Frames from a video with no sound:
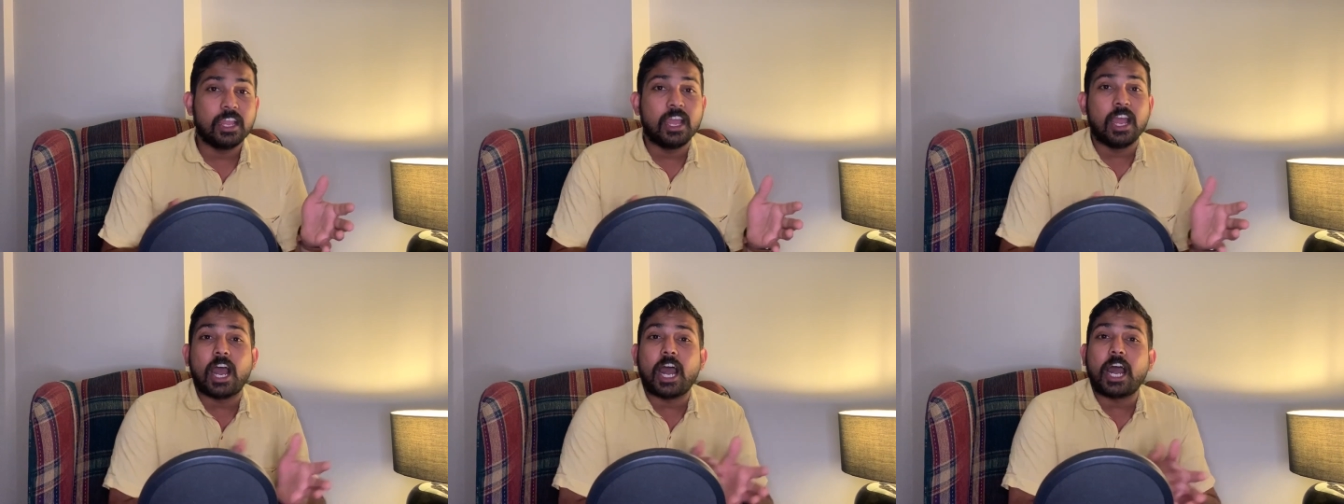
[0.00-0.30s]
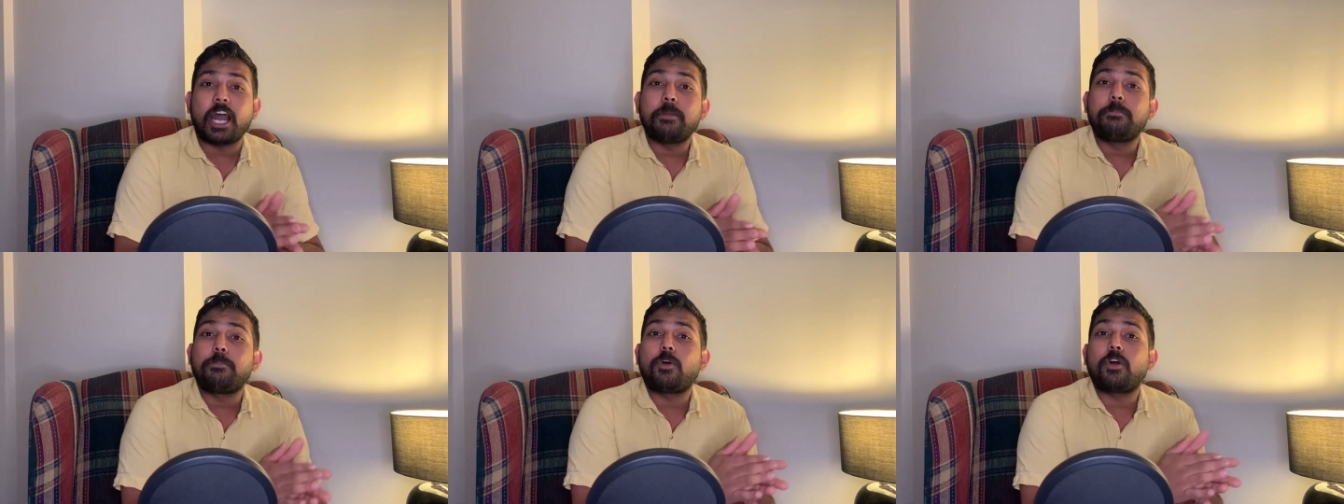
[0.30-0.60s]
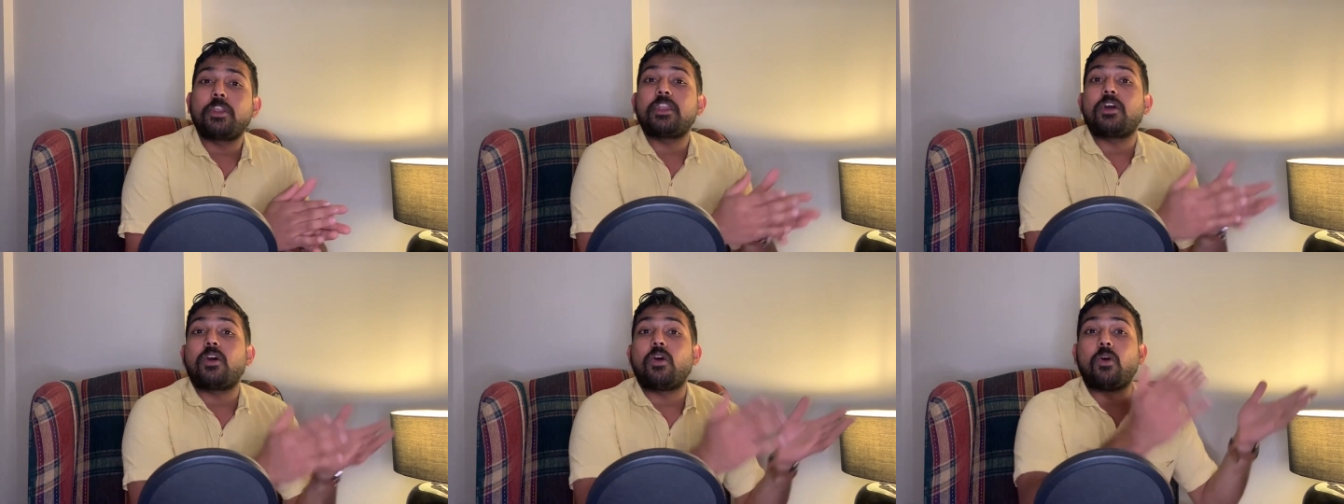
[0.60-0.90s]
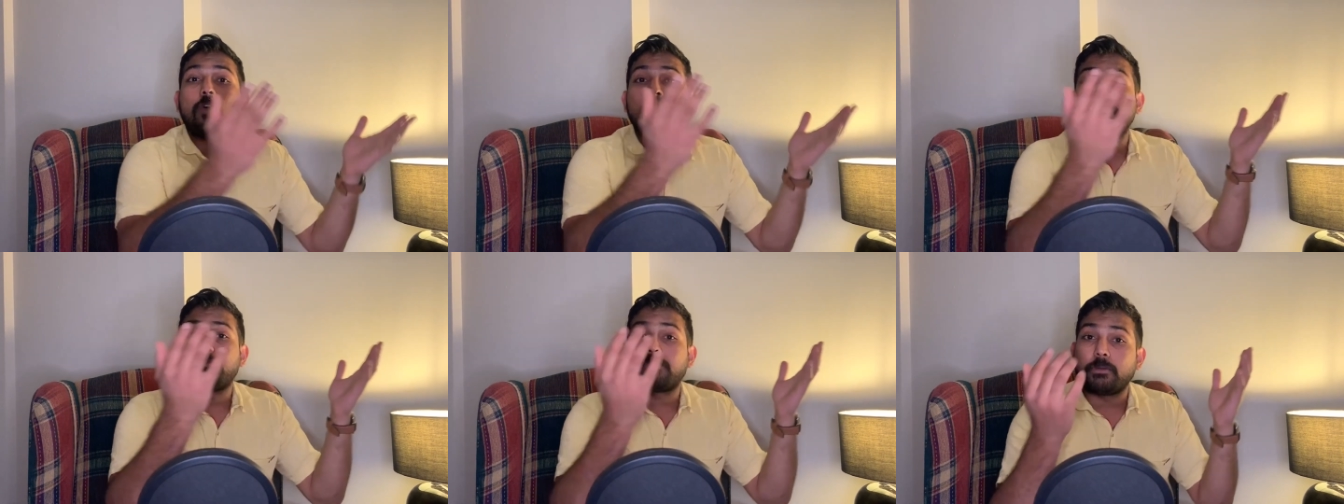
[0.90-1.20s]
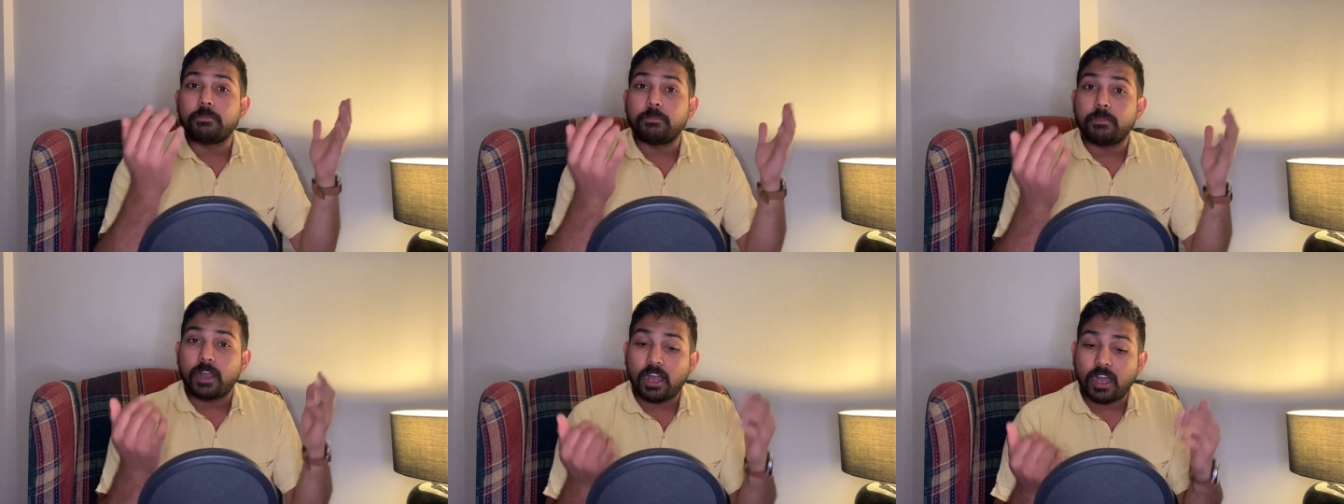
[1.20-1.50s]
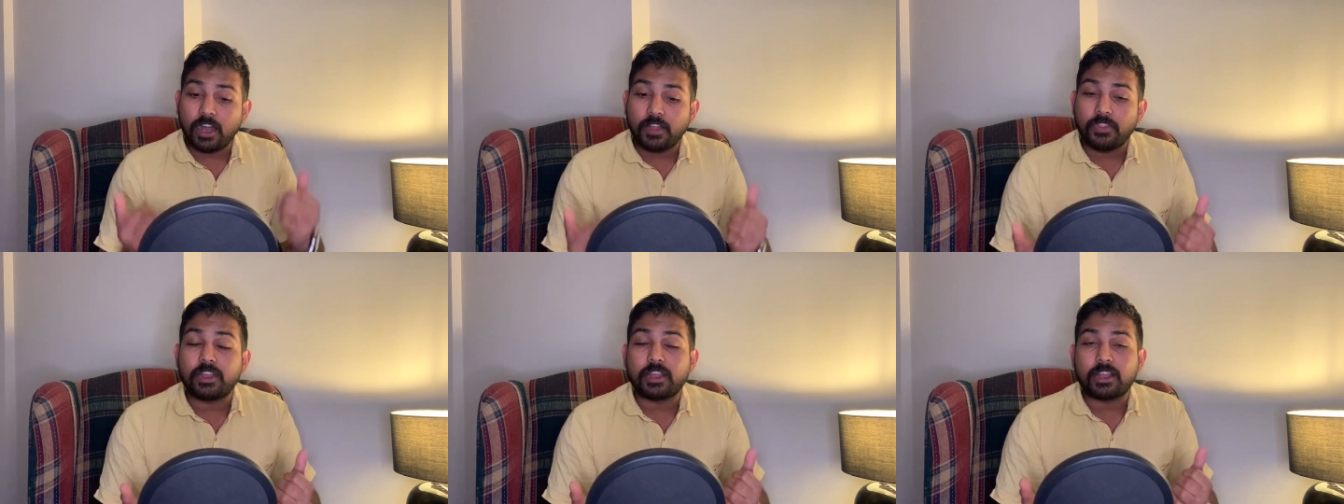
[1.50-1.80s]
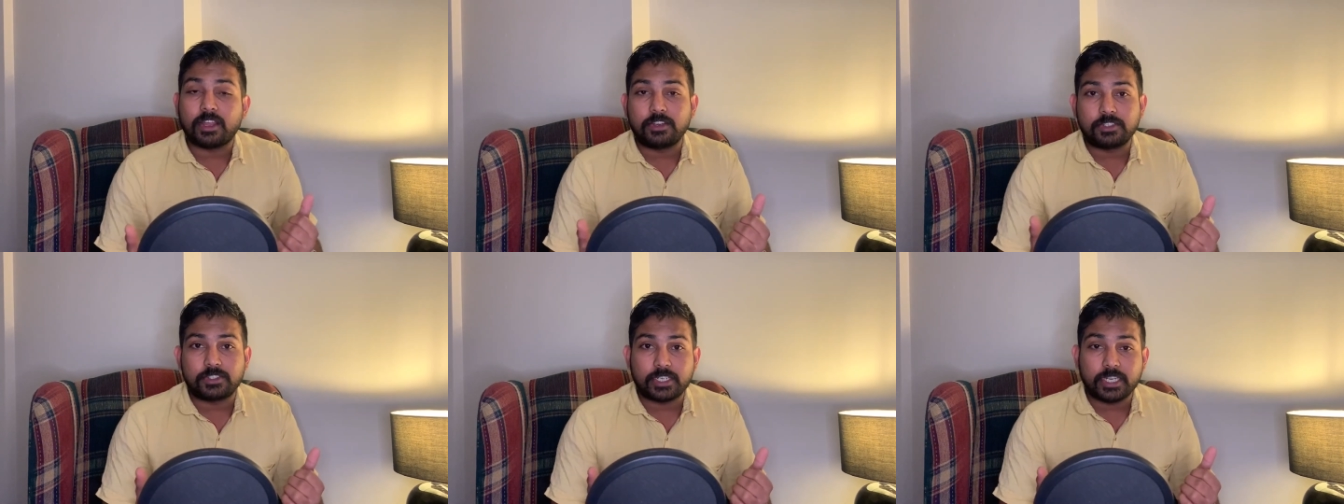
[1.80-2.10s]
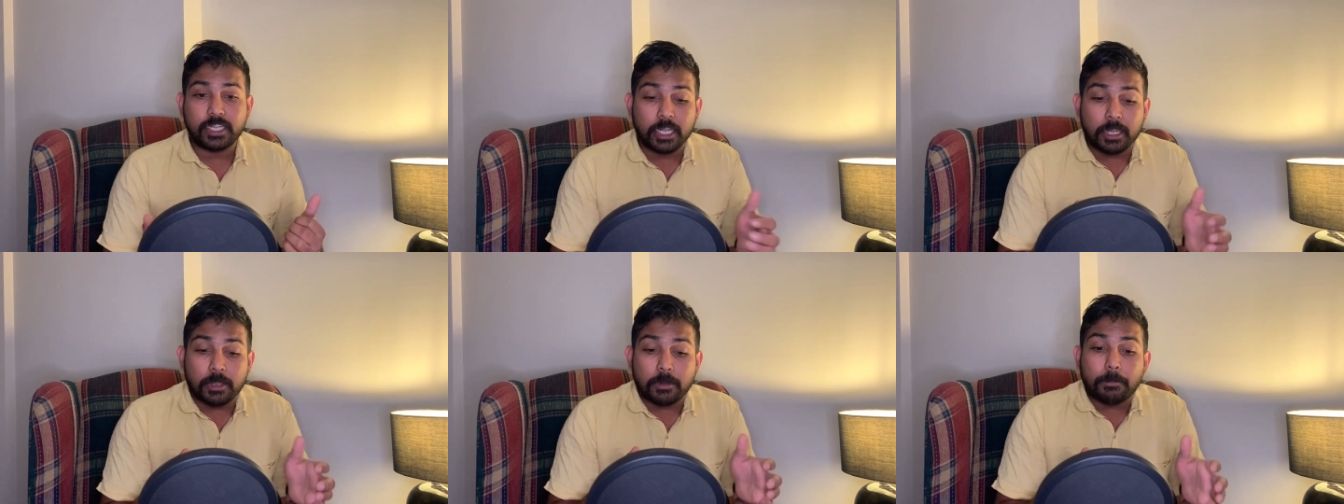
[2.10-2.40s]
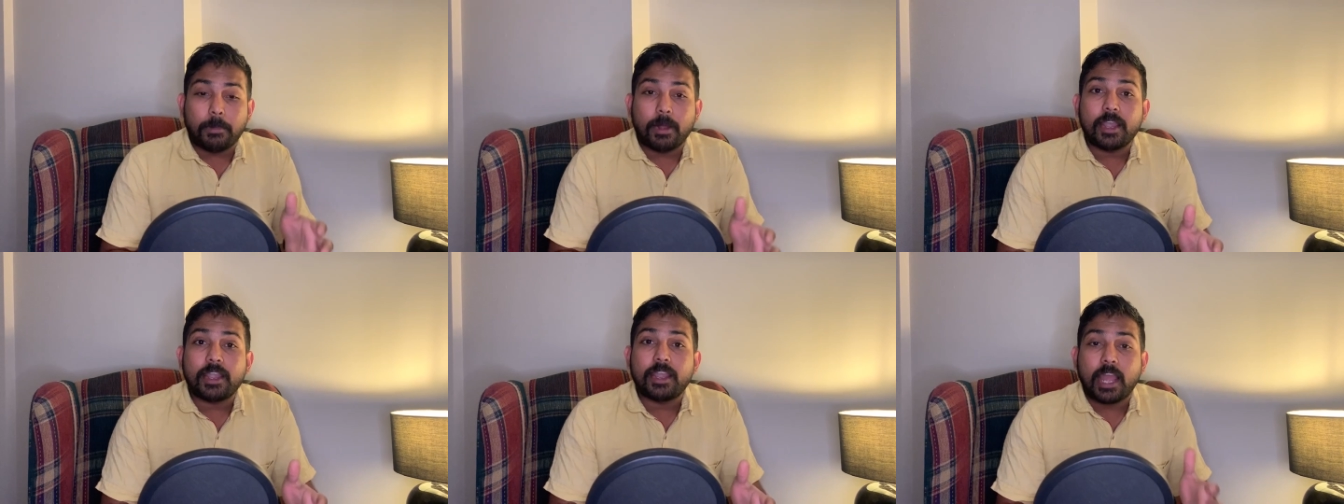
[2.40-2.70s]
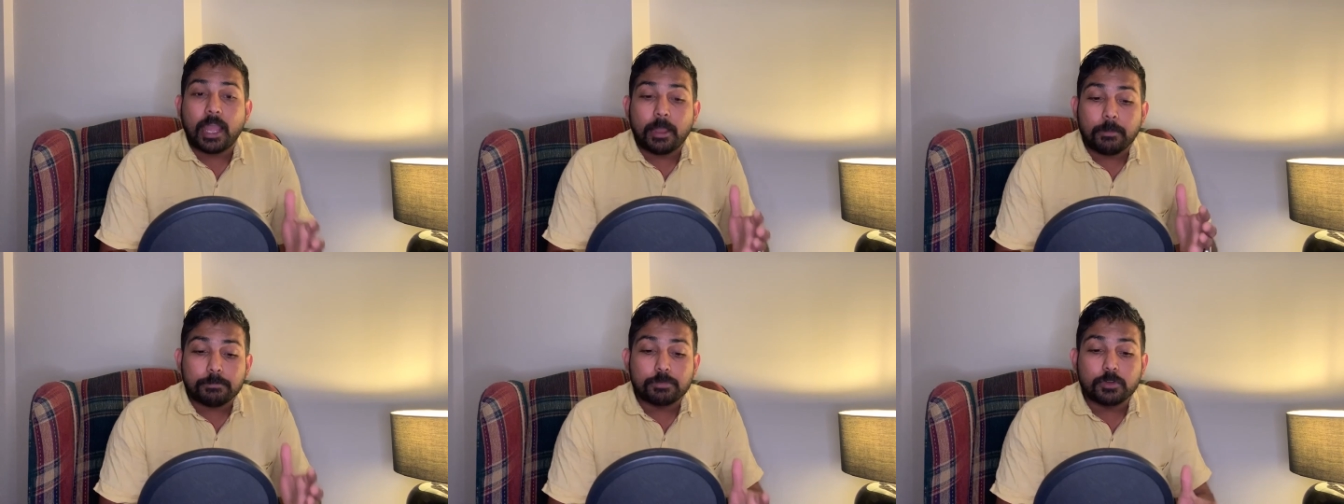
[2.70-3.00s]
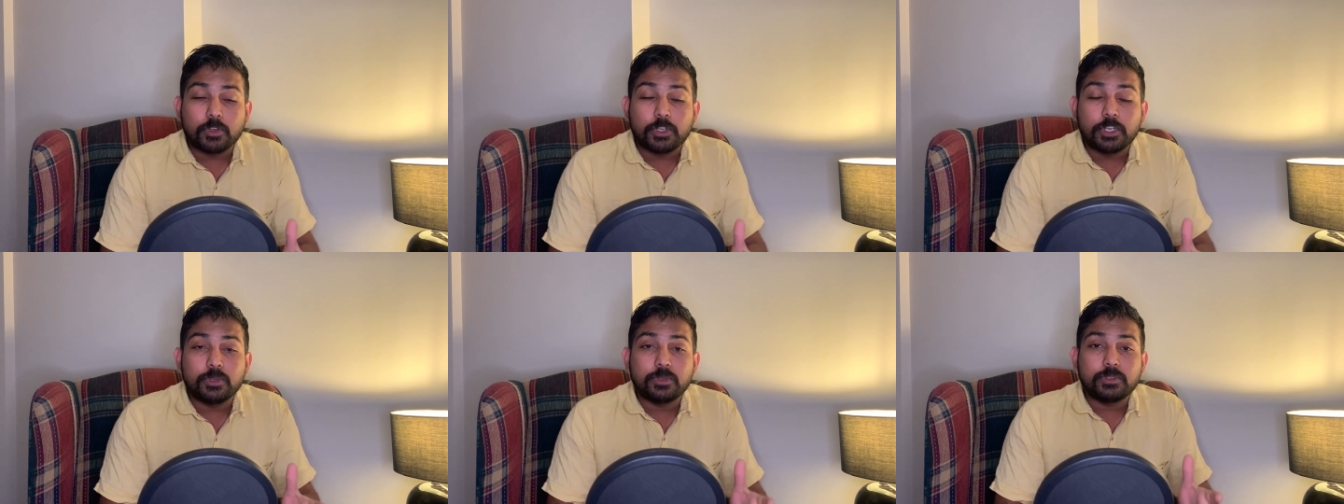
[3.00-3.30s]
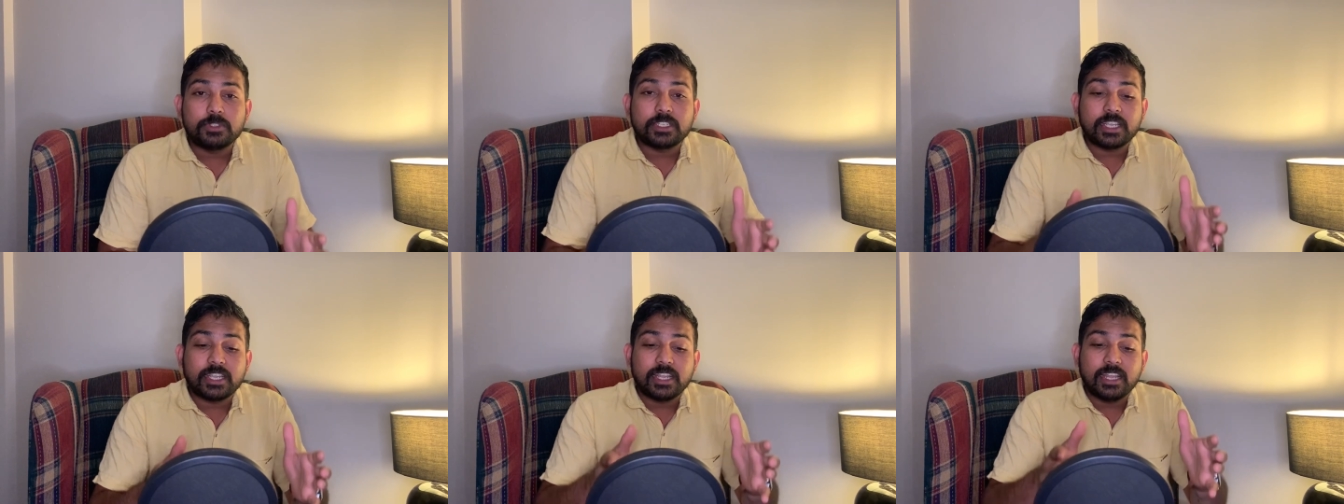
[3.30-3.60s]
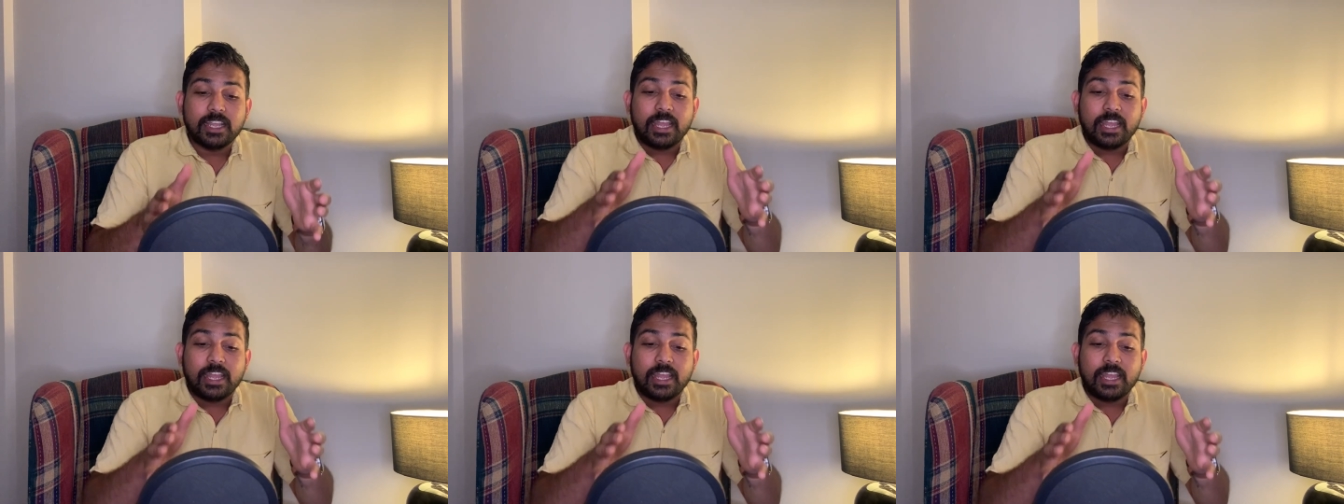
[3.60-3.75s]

I bought it all from other country, but I'm producing